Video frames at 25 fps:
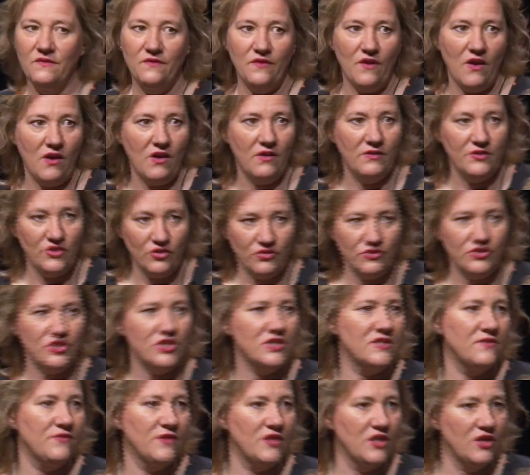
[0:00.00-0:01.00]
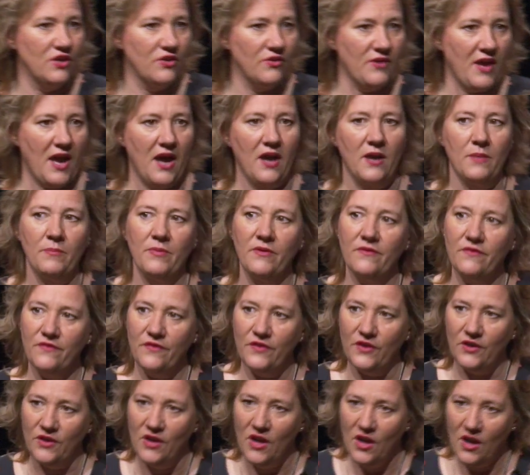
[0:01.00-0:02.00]
and not just for the UK, but
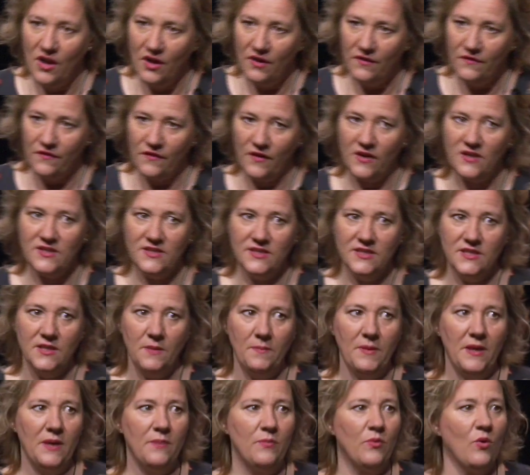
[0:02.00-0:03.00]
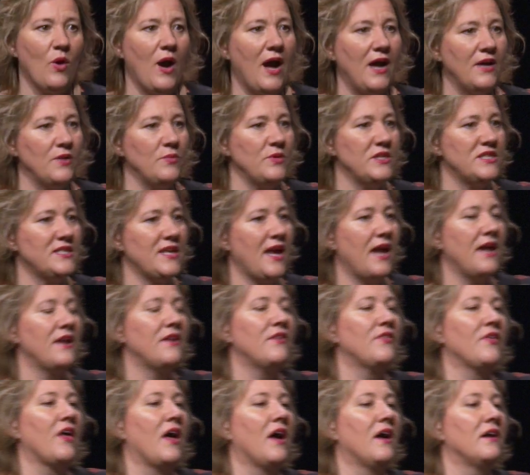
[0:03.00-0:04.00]
for us as a people? How do we
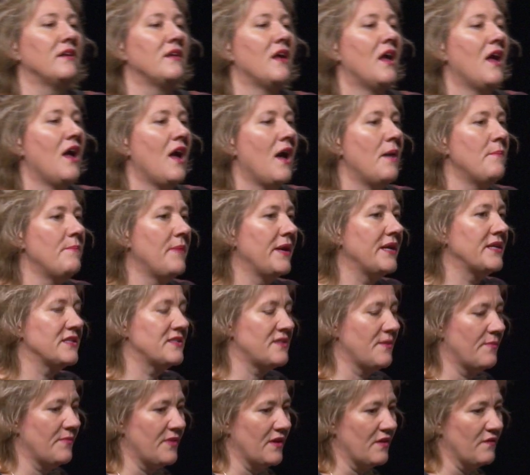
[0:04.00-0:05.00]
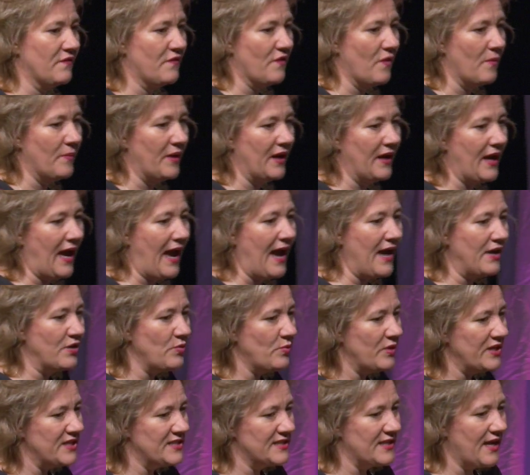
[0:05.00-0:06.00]
take that and make something from it? How do
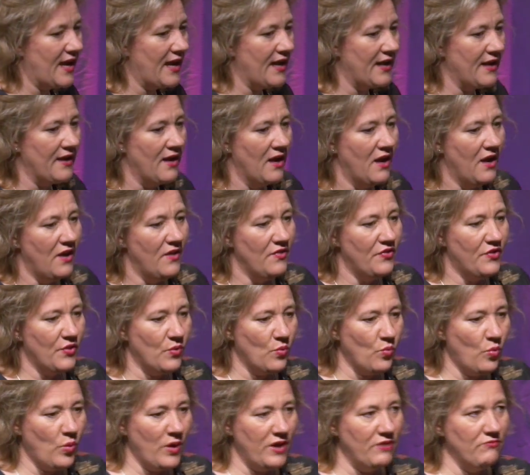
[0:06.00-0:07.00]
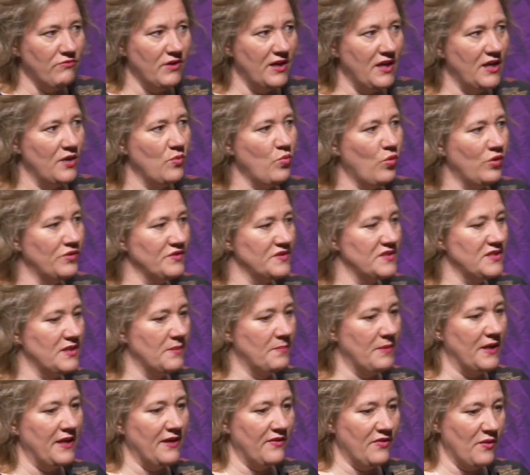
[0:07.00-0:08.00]
we say that we really want to
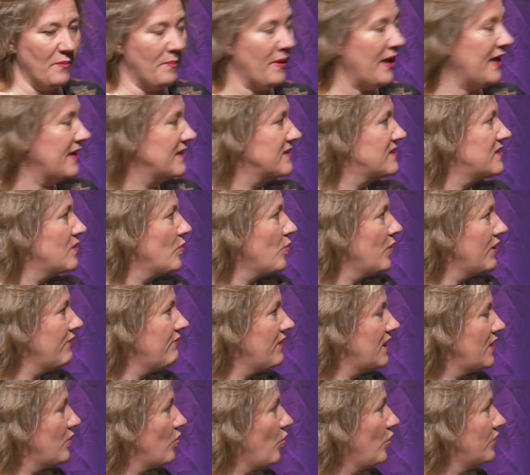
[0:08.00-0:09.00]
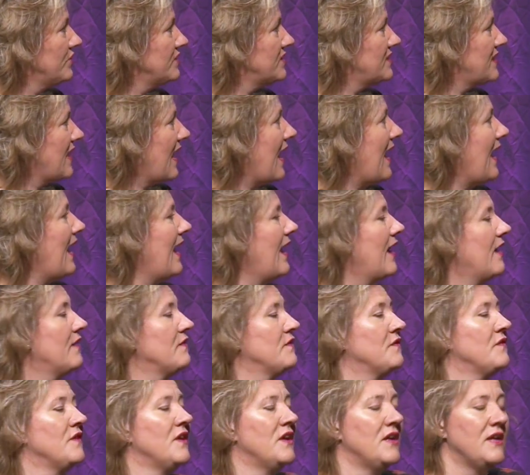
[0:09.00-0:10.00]
be the best and we really want to
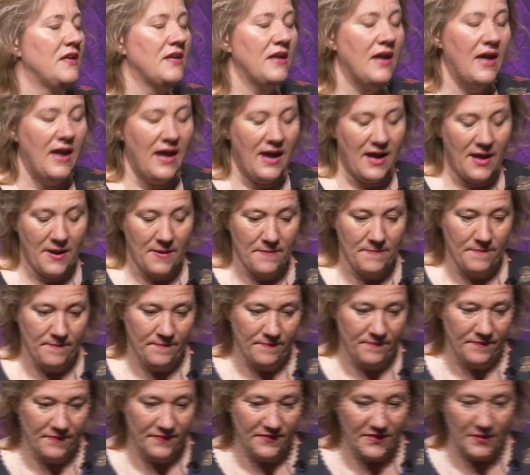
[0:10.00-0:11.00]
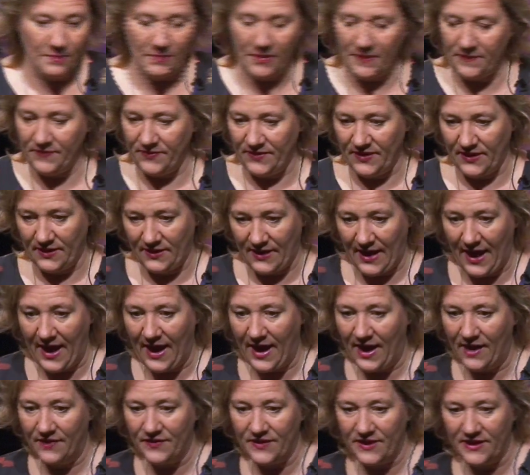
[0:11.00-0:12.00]
have the
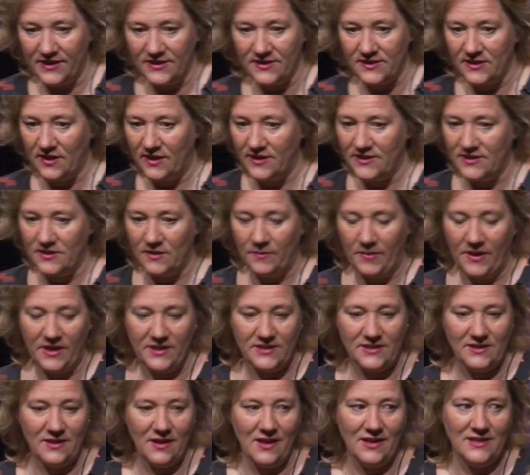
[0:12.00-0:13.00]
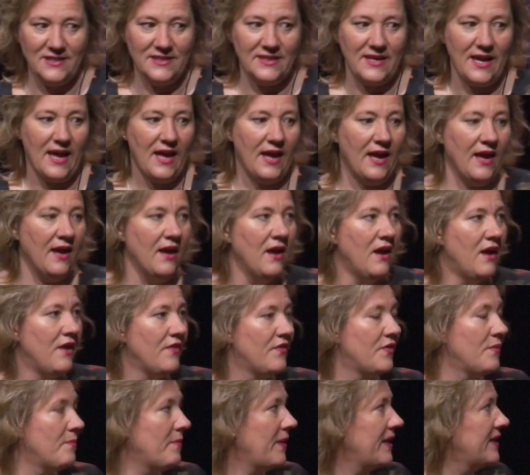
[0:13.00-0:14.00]
care, the insights, the personalized care
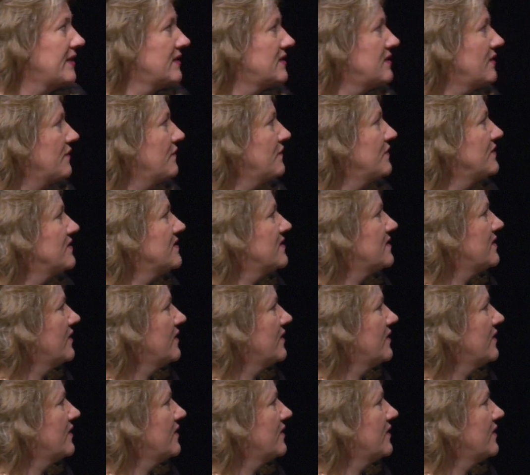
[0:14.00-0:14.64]
that make a difference